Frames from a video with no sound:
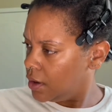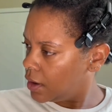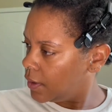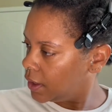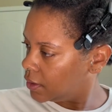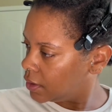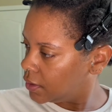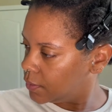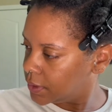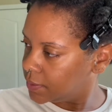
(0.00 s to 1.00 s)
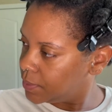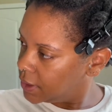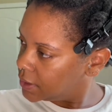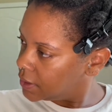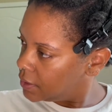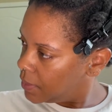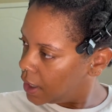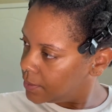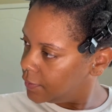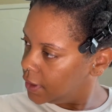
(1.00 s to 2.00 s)
Well, I didn't know it was bits in the
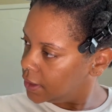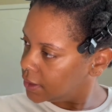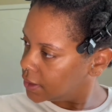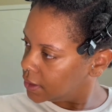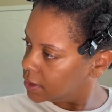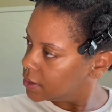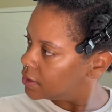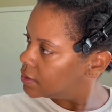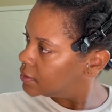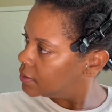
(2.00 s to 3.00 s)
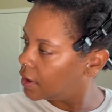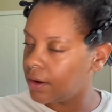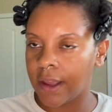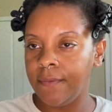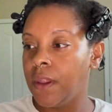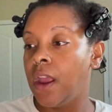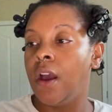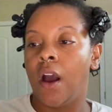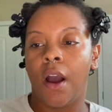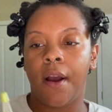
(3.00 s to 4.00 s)
bottom of this. Okay.
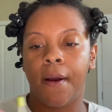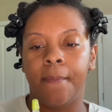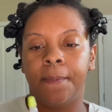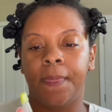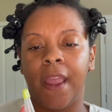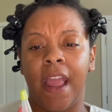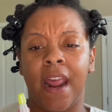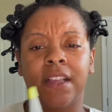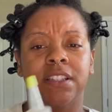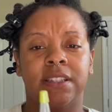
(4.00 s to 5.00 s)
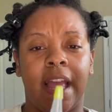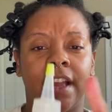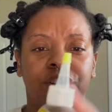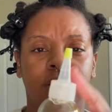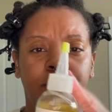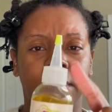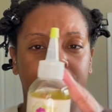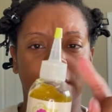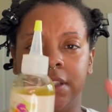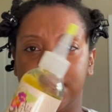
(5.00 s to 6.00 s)
And I just actually
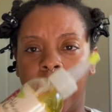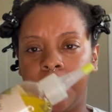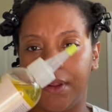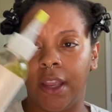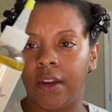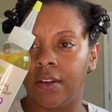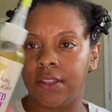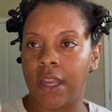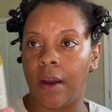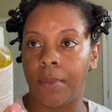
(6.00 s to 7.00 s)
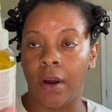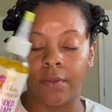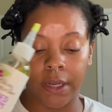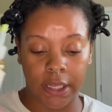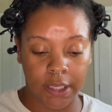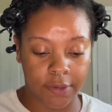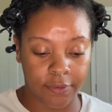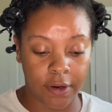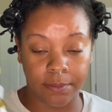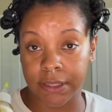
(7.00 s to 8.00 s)
put this applicator top on it
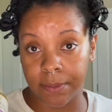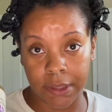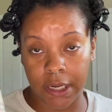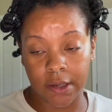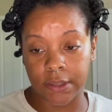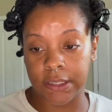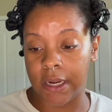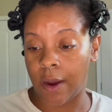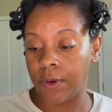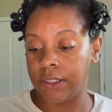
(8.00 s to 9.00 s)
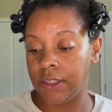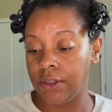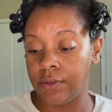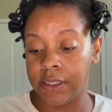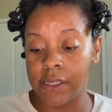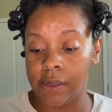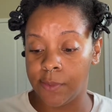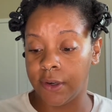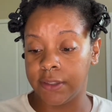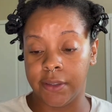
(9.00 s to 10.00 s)
from something else that I wasn't using
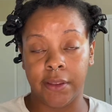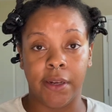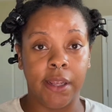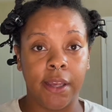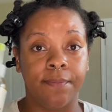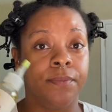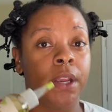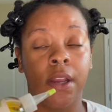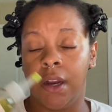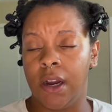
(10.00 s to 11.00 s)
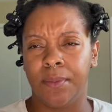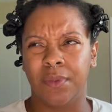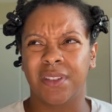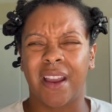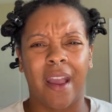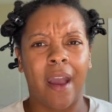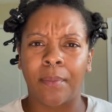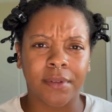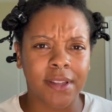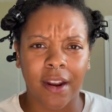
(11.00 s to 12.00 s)
anymore. It's nothing in it. It was like an
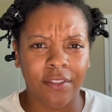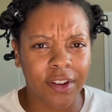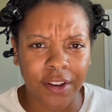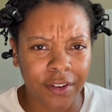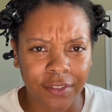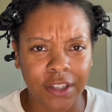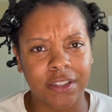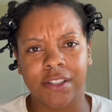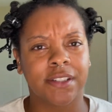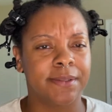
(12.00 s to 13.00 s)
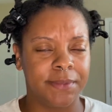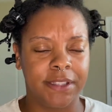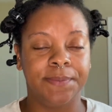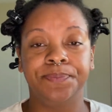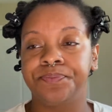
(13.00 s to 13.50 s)
apple cider vinegar rinse or something.